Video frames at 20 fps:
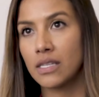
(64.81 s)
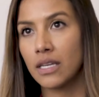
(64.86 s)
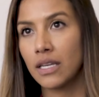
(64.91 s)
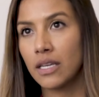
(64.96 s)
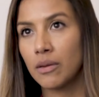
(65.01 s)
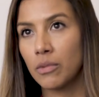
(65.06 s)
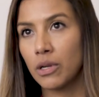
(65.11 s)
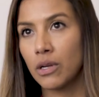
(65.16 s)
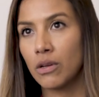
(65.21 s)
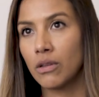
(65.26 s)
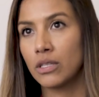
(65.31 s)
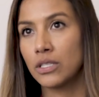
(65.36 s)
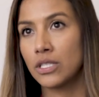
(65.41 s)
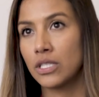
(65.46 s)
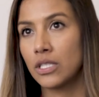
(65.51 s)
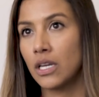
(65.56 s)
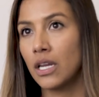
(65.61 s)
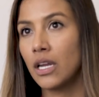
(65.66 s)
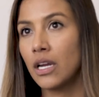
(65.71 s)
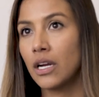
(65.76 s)
as a chemical
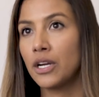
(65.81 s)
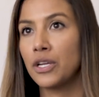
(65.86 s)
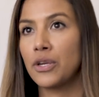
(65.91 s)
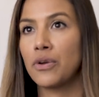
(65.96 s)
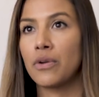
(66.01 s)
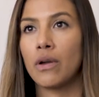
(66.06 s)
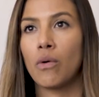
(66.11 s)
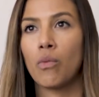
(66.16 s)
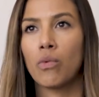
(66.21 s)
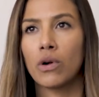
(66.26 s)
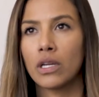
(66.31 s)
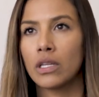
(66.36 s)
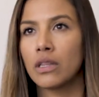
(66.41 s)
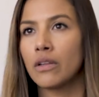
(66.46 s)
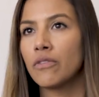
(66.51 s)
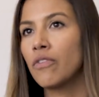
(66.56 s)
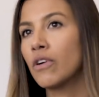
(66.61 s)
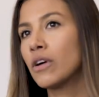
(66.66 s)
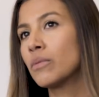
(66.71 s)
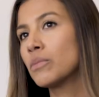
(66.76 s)
engineer. You can work
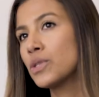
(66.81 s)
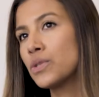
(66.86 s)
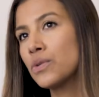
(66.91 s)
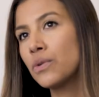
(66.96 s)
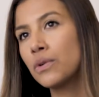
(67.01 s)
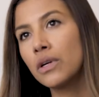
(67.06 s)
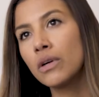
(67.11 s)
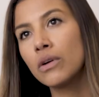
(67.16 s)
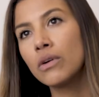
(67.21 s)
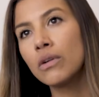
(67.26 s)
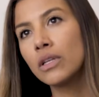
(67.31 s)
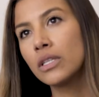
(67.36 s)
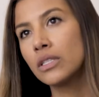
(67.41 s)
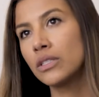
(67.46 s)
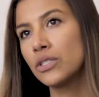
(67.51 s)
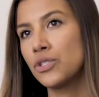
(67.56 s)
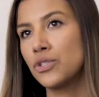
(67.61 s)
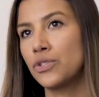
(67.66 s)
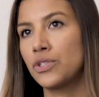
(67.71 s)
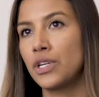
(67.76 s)
in the pharmaceutical
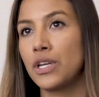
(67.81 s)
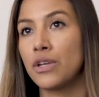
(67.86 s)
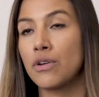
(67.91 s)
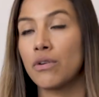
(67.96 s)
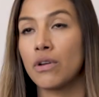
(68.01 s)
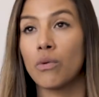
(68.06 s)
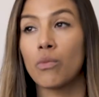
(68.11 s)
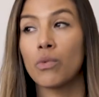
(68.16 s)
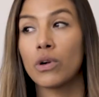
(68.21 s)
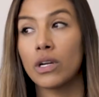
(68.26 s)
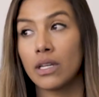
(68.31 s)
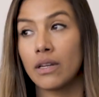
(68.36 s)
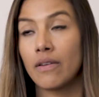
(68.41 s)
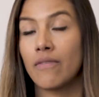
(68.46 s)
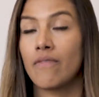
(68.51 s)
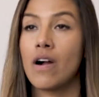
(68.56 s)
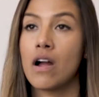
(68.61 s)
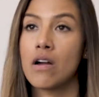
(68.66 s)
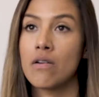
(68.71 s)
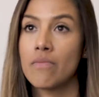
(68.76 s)
industry, you can work in
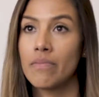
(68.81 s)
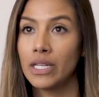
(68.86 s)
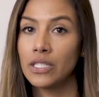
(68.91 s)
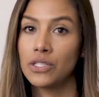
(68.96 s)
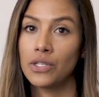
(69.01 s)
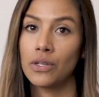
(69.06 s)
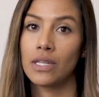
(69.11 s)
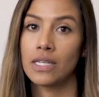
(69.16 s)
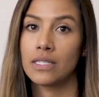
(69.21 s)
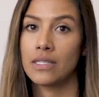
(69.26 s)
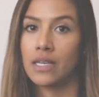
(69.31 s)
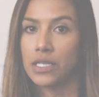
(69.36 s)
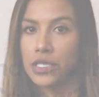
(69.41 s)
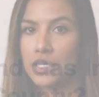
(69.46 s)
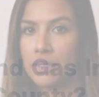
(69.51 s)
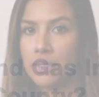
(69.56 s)
environmental as I